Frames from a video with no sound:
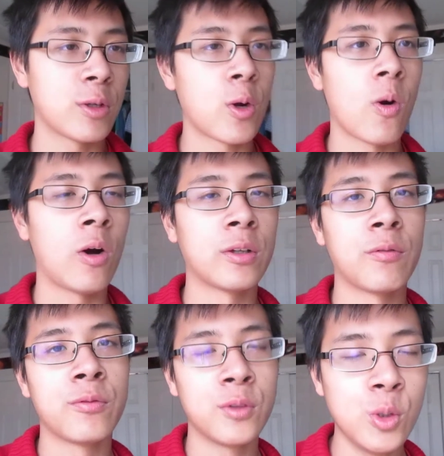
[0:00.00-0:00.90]
to go on a
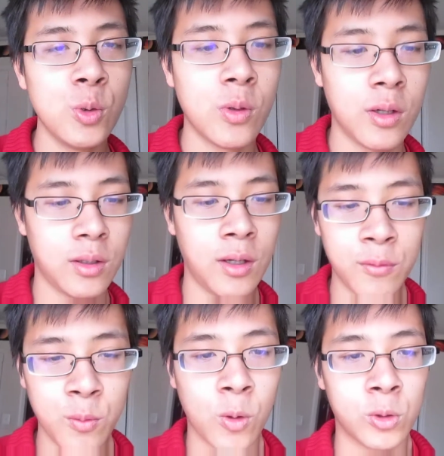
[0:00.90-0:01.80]
few of
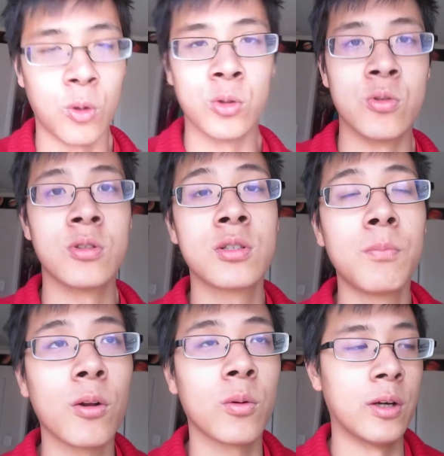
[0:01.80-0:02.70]
the roller coasters, the
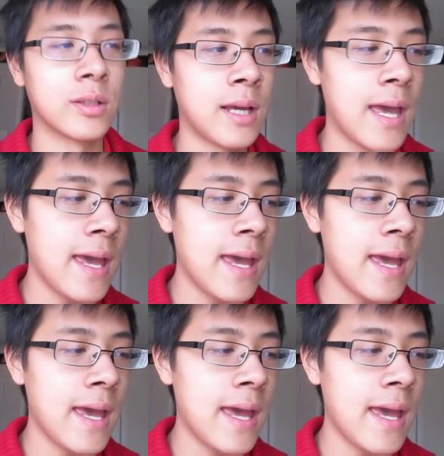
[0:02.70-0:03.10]
smaller ones.